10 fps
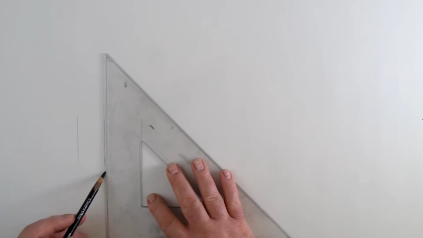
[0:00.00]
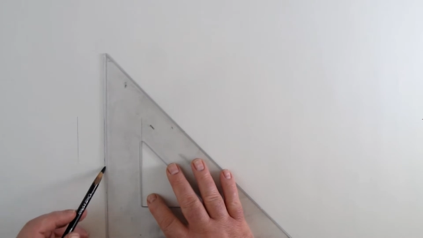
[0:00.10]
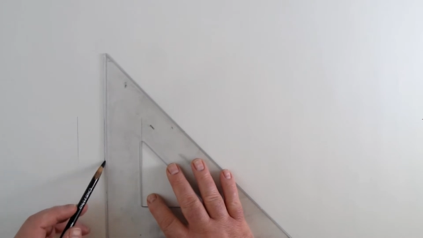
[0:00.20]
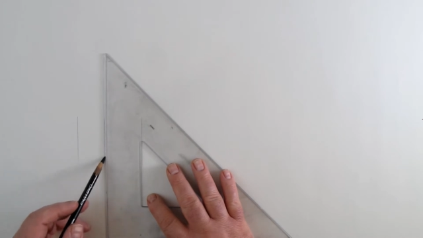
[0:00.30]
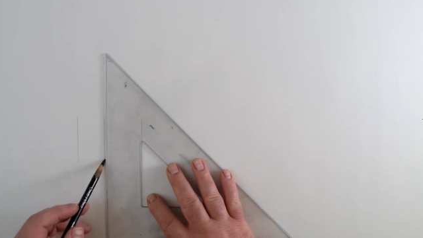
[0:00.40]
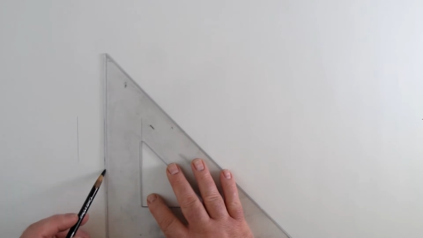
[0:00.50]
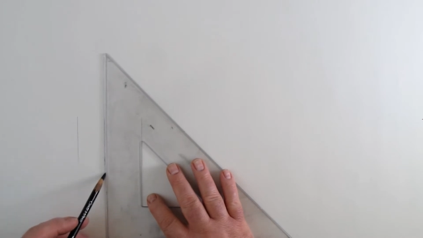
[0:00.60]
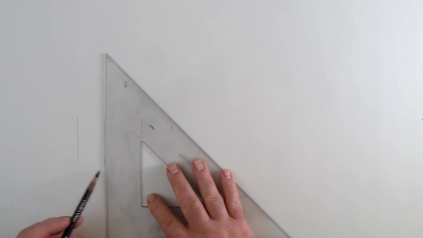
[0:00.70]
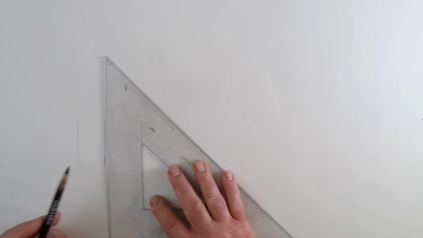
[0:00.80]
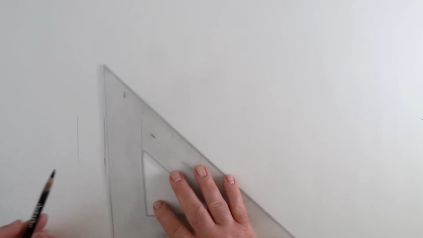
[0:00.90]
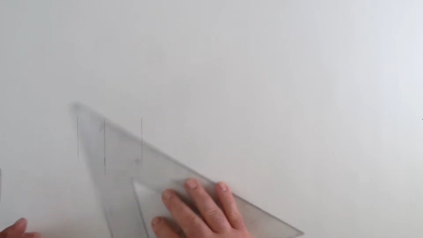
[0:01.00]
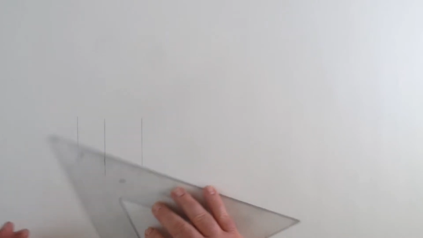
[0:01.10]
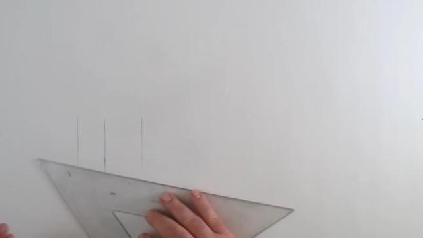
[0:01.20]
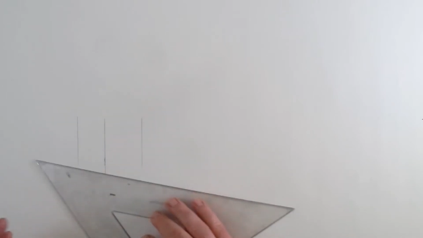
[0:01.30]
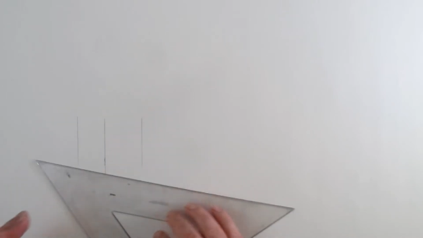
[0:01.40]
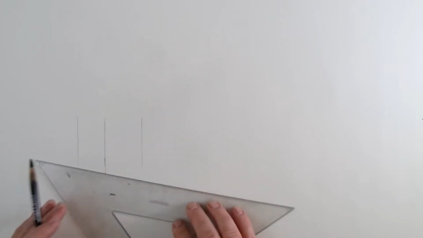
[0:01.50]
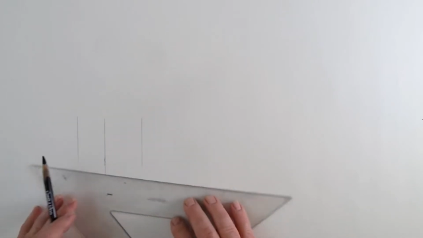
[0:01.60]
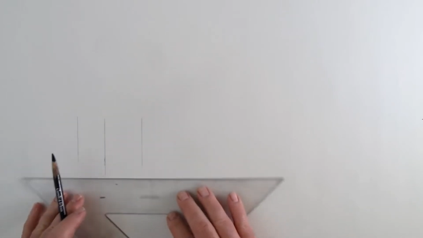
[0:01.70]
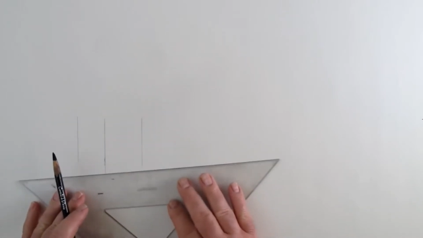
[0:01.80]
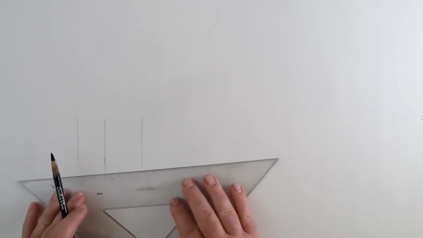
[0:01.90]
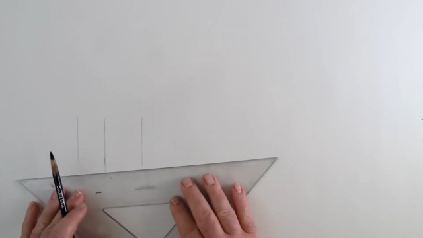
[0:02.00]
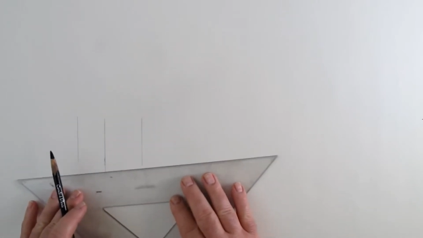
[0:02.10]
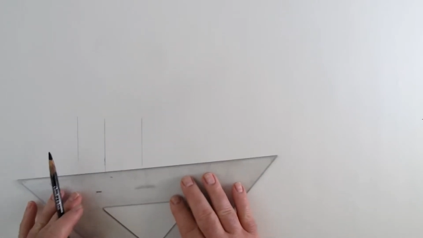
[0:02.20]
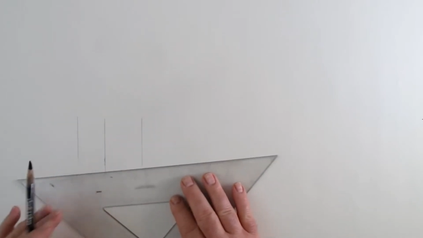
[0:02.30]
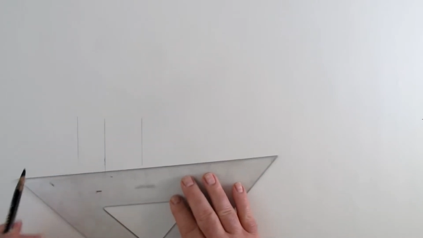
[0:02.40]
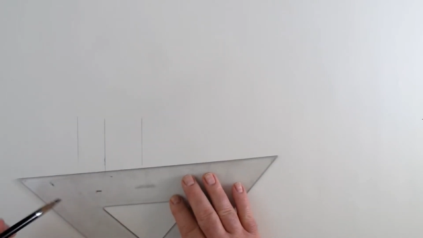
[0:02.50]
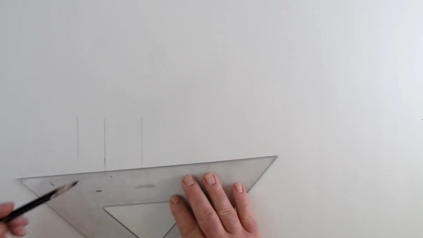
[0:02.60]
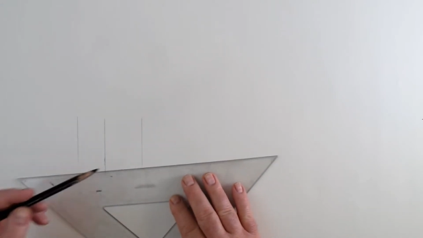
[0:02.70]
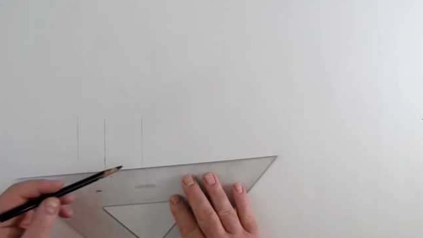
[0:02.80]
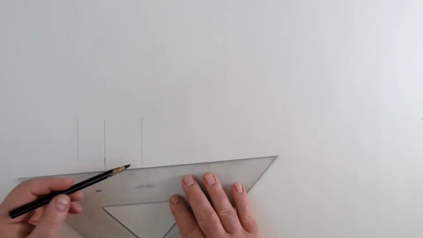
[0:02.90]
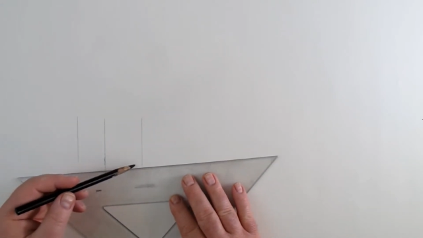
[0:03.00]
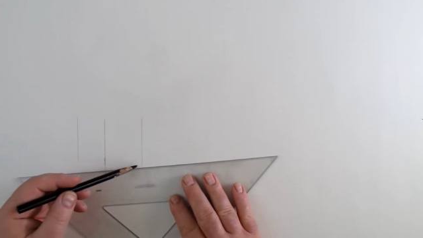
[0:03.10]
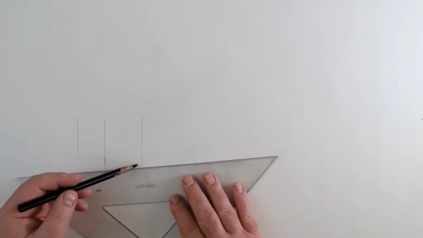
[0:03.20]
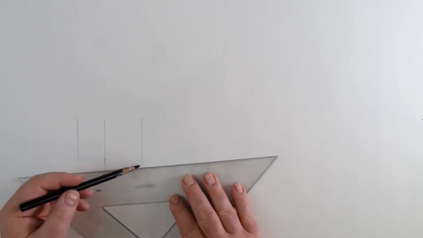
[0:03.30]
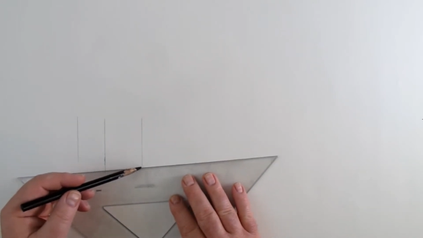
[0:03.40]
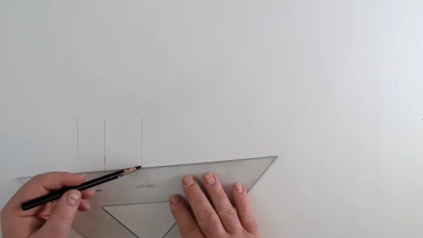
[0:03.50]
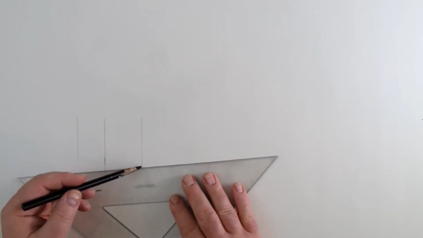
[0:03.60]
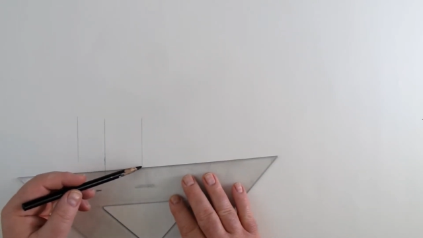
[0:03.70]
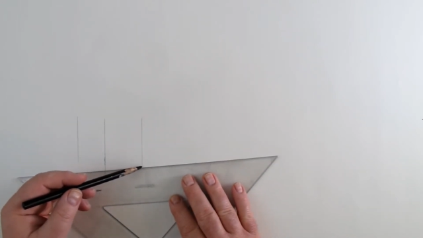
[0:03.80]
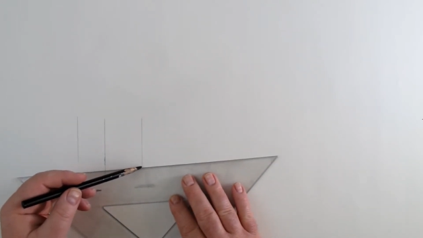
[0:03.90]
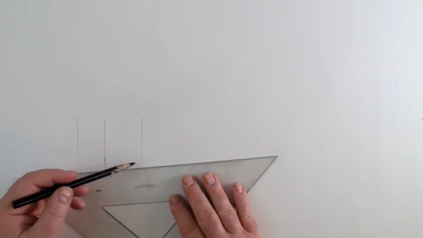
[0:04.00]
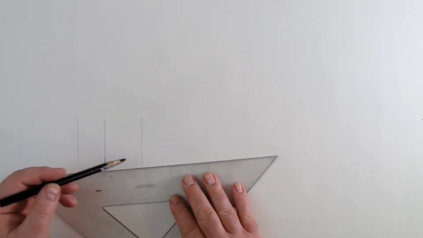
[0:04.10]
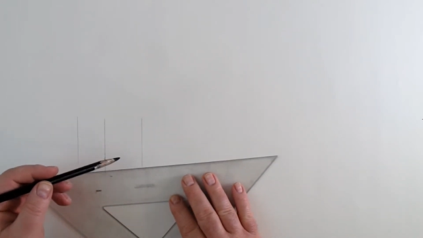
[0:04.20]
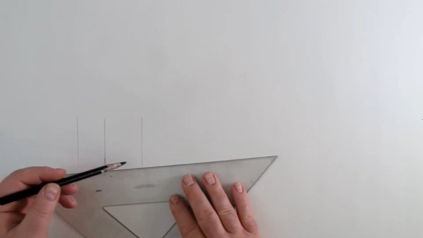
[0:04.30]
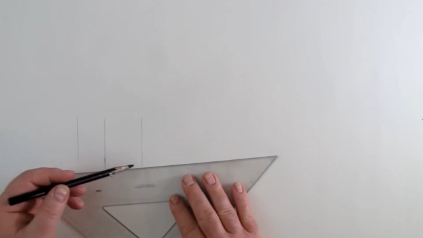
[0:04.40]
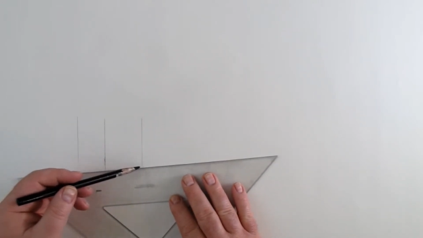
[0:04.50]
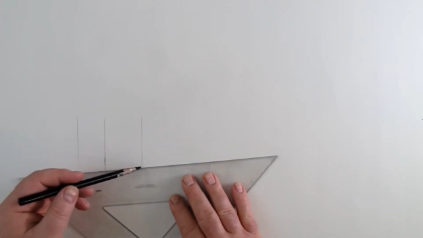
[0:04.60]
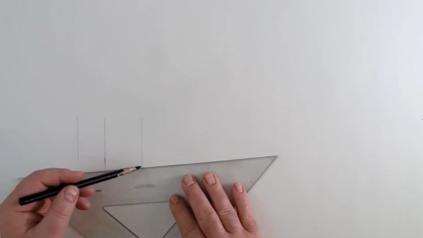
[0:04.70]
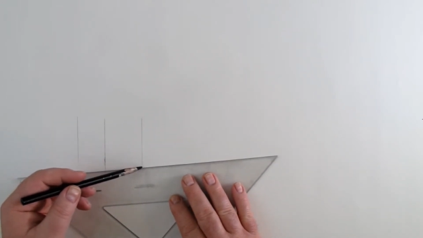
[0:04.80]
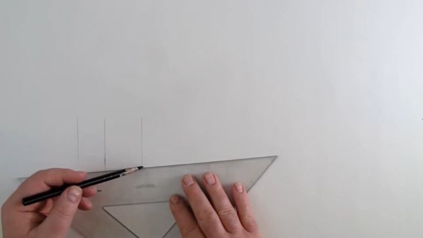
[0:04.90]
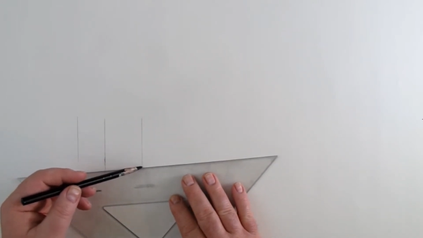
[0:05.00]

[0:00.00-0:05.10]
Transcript: (no speaker visible)